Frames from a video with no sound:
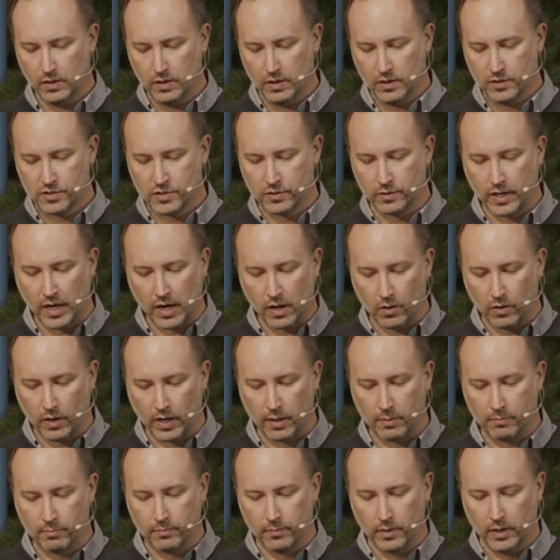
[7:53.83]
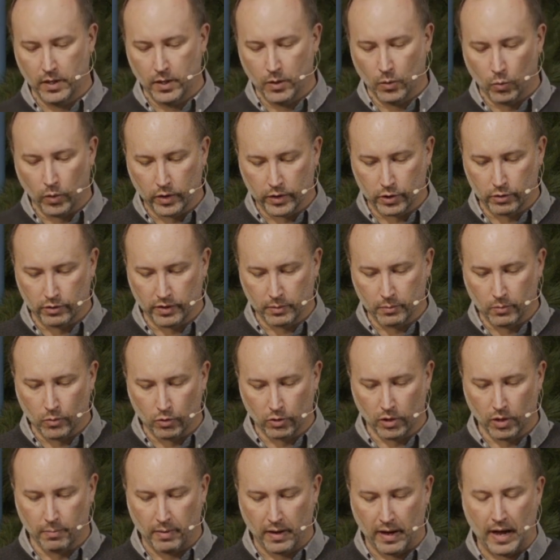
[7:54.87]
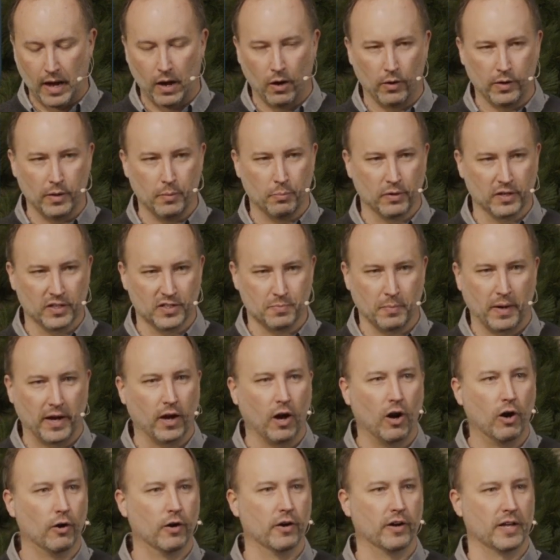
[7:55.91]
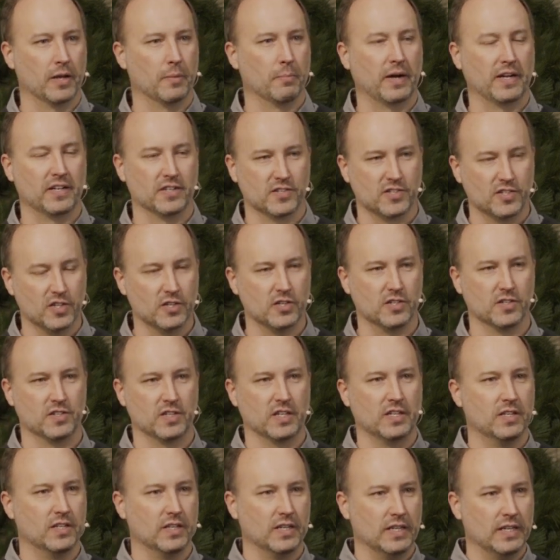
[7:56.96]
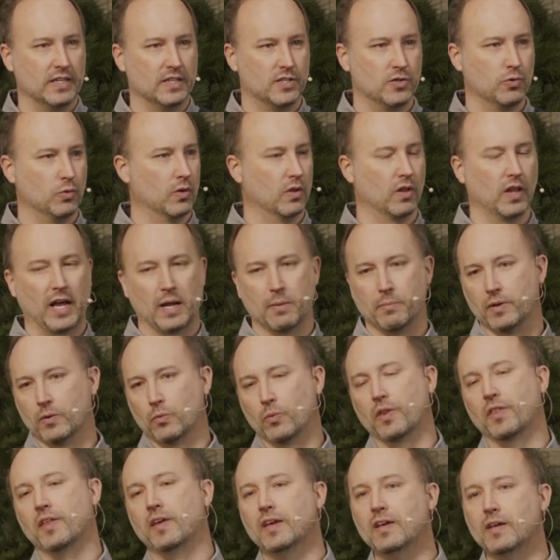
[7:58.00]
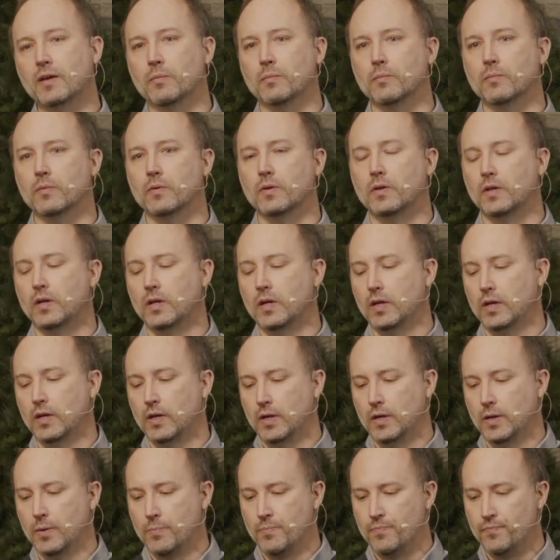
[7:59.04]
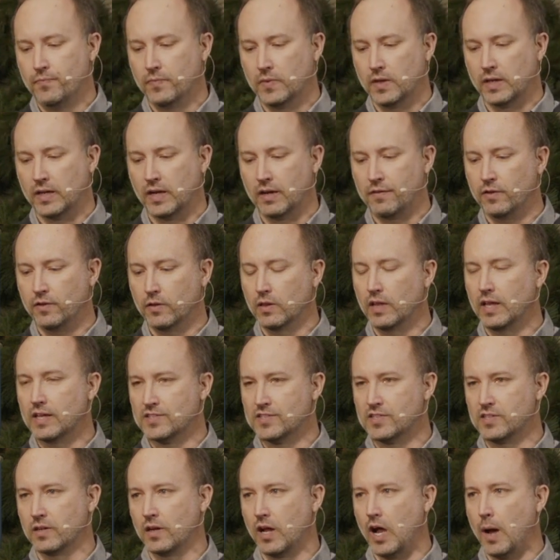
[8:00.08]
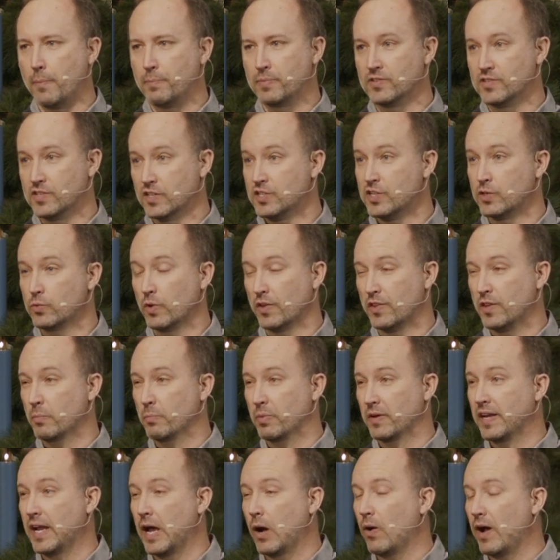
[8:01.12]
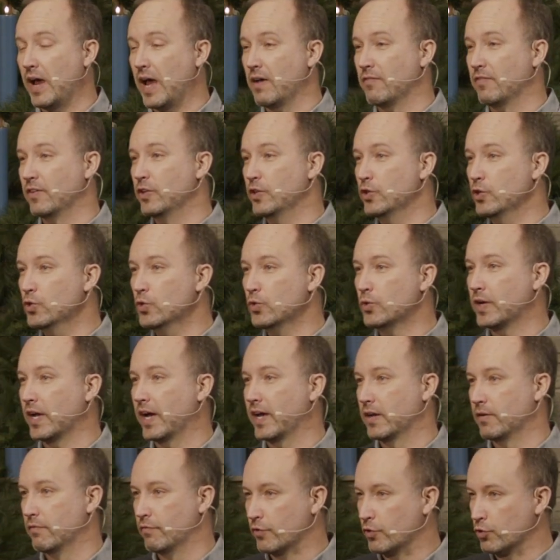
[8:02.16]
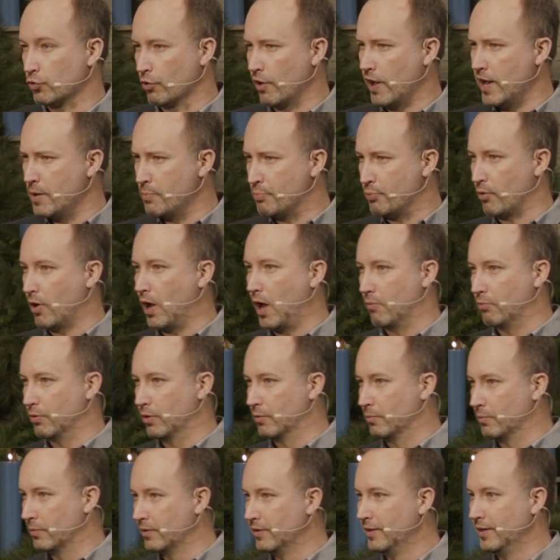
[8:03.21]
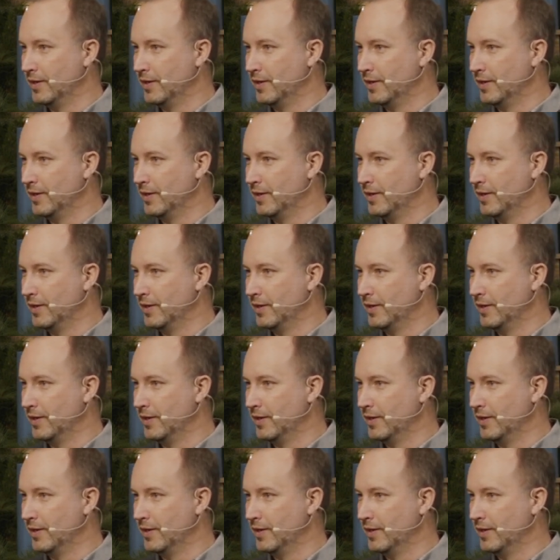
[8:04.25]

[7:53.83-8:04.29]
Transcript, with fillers: So now I'm wondering more about how He brings my heart and my decisions in, into alignment with Him. And I less in opposition with Him, but now I have a new kind of gray problem